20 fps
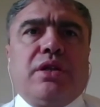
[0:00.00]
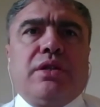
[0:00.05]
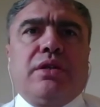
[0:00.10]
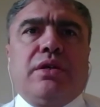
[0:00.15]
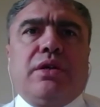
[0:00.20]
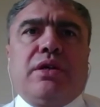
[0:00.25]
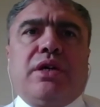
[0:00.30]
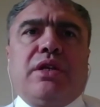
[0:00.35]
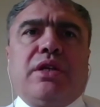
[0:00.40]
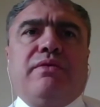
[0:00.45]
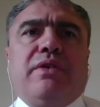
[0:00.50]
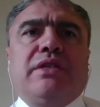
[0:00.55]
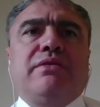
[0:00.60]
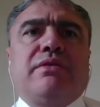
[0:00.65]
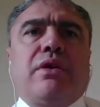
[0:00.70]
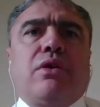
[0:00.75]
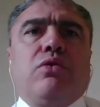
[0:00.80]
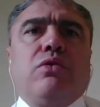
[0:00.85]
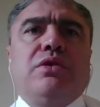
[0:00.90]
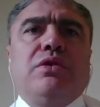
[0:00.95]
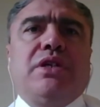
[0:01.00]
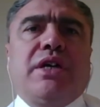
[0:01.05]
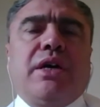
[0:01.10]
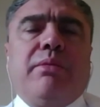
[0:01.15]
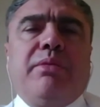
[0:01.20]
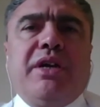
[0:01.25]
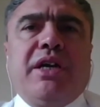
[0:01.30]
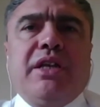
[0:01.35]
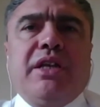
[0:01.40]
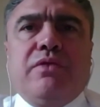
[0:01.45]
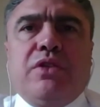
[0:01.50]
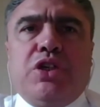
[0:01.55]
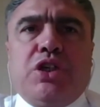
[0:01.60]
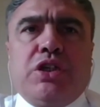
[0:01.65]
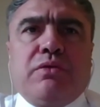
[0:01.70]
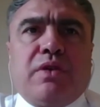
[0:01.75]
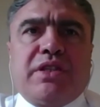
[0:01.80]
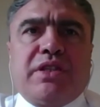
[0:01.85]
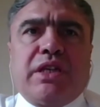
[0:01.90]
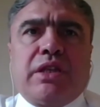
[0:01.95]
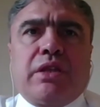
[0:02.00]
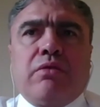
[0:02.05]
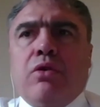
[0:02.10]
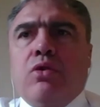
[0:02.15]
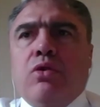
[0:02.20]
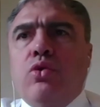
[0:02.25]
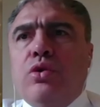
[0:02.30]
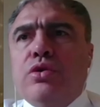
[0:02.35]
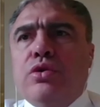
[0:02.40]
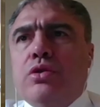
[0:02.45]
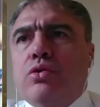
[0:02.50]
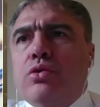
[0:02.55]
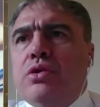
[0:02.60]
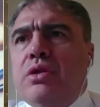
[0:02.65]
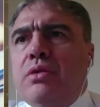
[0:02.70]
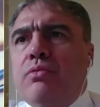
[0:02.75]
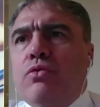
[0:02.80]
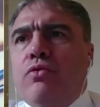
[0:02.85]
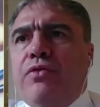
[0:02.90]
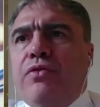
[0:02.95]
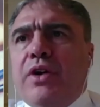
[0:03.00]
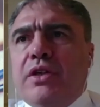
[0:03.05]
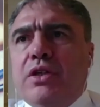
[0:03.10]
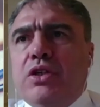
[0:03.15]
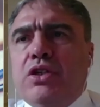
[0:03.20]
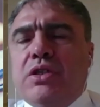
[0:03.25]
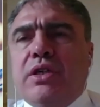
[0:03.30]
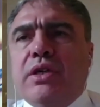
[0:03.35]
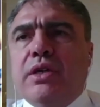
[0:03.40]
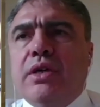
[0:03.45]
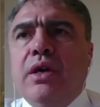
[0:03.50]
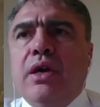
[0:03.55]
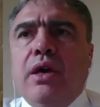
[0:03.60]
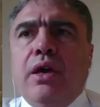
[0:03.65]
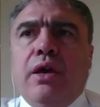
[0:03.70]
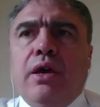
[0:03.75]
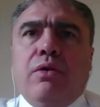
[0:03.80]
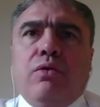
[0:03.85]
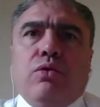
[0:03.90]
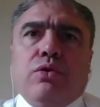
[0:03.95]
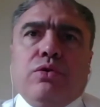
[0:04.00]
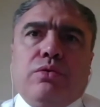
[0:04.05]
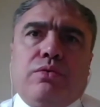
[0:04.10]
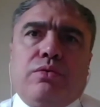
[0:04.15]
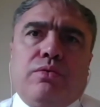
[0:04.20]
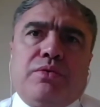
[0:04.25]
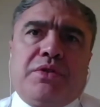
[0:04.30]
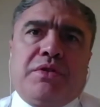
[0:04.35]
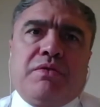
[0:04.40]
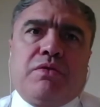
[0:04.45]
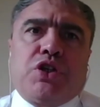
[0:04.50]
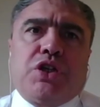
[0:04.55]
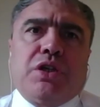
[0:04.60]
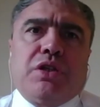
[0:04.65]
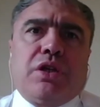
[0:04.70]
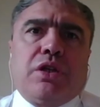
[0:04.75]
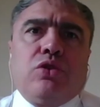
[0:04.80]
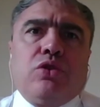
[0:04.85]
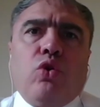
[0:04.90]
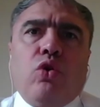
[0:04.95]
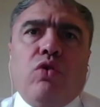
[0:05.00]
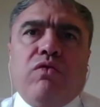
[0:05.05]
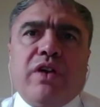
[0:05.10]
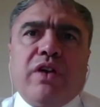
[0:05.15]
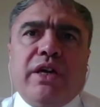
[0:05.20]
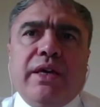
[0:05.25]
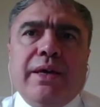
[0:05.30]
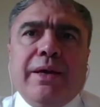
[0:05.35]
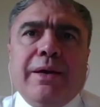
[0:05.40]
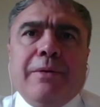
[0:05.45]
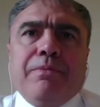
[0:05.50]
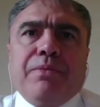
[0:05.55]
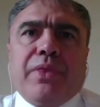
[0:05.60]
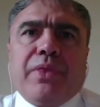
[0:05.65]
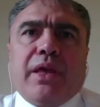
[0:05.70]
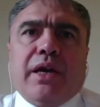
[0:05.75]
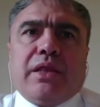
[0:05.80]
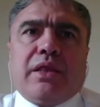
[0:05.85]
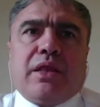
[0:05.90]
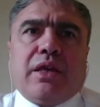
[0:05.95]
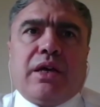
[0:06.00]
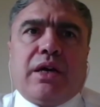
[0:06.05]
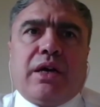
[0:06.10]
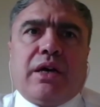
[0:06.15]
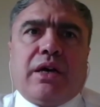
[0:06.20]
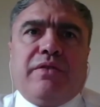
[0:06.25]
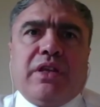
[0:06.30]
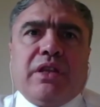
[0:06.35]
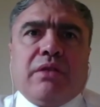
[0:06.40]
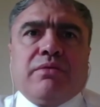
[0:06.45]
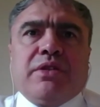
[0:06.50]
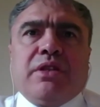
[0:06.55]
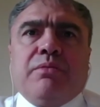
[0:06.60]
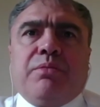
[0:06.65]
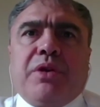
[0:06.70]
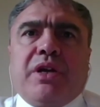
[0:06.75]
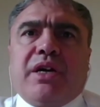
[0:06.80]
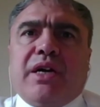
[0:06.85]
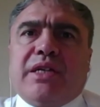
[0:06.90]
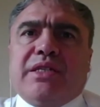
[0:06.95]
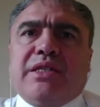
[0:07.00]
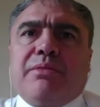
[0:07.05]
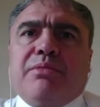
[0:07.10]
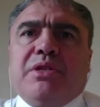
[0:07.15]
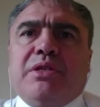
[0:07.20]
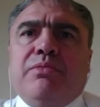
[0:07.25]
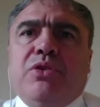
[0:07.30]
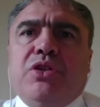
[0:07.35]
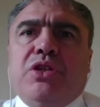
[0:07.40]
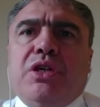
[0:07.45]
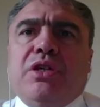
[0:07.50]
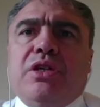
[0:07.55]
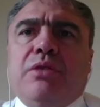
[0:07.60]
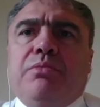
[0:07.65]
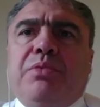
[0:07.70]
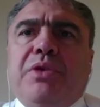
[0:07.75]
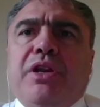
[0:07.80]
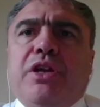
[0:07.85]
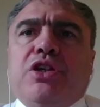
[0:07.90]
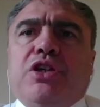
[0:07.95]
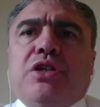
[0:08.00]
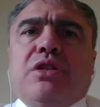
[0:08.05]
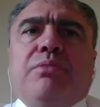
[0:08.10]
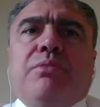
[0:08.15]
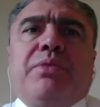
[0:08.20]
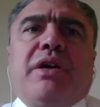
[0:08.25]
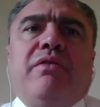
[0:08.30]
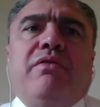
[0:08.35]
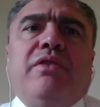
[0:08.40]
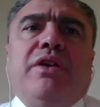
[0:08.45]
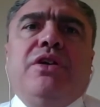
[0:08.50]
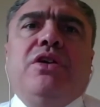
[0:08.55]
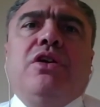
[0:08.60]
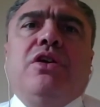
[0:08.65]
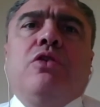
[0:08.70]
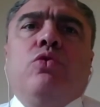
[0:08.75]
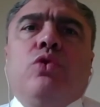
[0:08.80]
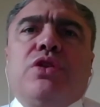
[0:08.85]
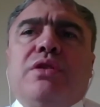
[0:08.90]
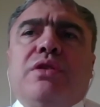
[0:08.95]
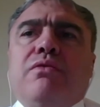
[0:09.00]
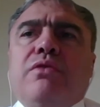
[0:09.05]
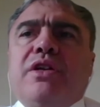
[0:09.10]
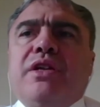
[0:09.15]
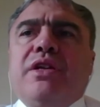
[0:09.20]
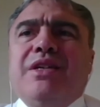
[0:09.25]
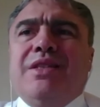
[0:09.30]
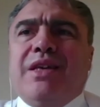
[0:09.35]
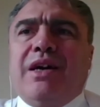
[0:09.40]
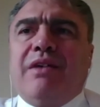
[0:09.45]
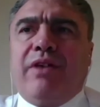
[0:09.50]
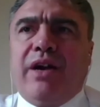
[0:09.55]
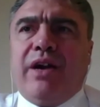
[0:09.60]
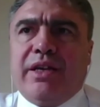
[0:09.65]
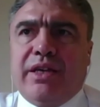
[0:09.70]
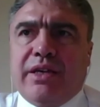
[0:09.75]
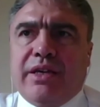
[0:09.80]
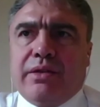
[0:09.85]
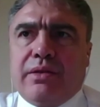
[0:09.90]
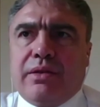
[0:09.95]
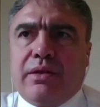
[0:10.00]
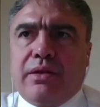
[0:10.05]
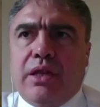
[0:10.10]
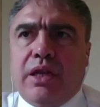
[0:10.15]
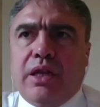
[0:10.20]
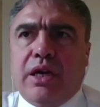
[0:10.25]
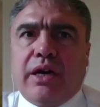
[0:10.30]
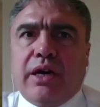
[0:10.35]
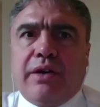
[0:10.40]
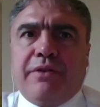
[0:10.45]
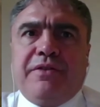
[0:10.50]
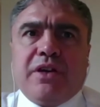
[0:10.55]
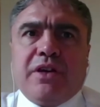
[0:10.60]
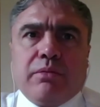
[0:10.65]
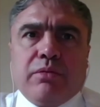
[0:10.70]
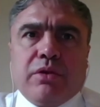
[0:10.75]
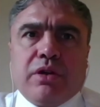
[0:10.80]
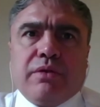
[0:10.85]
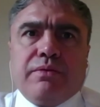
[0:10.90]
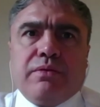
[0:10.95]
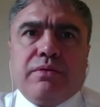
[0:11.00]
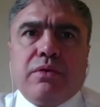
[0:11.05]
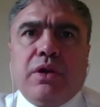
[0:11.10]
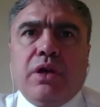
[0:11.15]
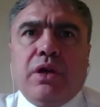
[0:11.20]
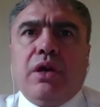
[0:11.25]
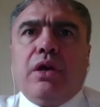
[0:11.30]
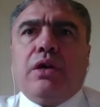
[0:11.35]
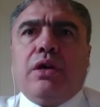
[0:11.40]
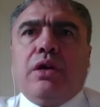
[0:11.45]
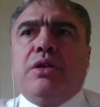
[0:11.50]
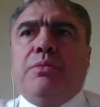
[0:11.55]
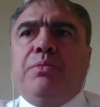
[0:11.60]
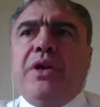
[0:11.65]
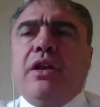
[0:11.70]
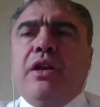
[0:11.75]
The Ministerial Order number 799 of 22nd of December last year changed the list of soft loans.